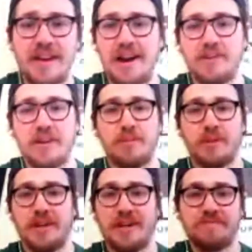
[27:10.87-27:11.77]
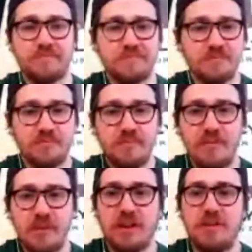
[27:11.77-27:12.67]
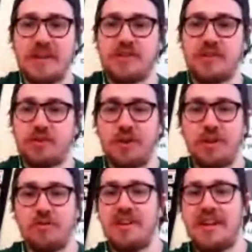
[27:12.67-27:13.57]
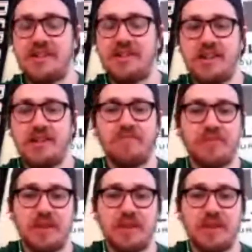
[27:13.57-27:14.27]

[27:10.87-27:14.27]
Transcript: like him a lot. Like you mentioned, 23-18,